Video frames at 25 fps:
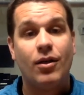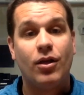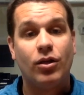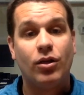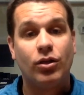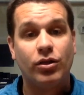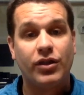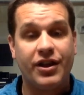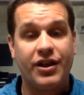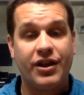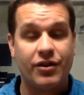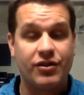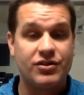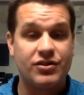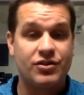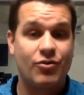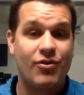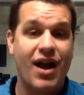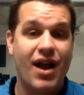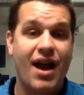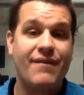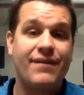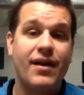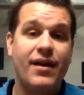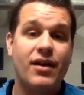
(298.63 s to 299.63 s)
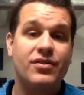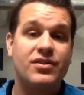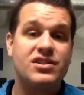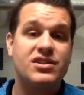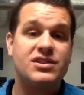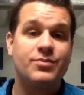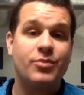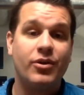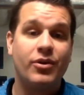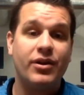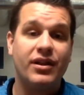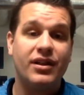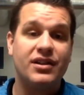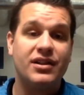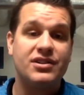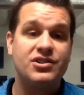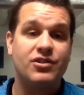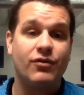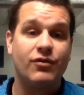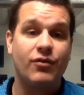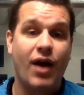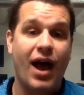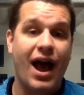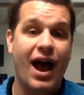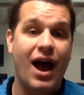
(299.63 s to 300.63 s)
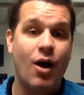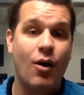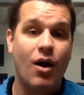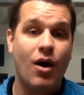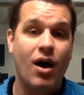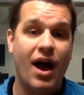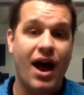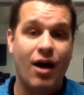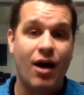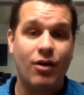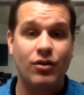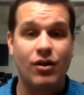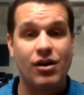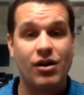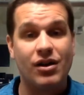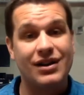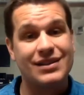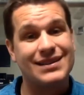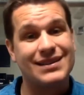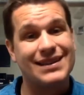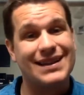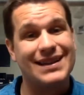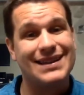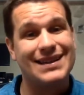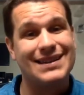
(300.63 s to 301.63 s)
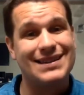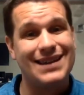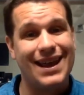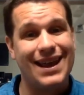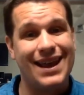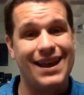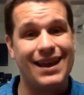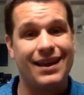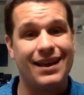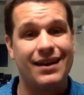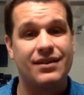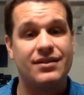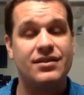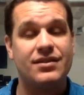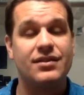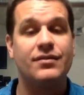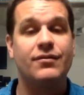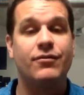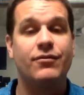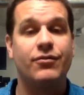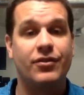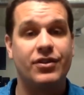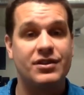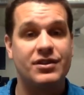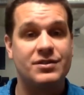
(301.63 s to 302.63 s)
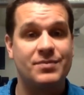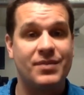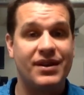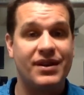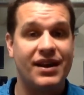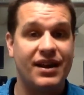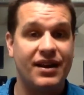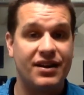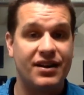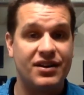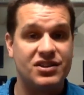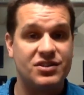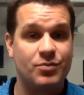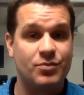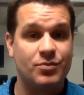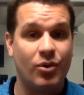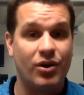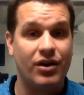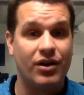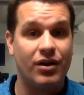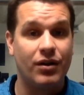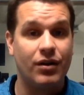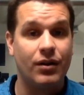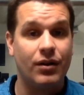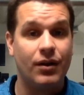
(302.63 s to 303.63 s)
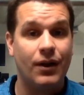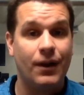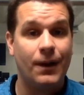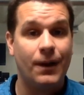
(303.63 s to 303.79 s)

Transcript: here, graph out the spoilage of how long it's going to take for this banana to spoil,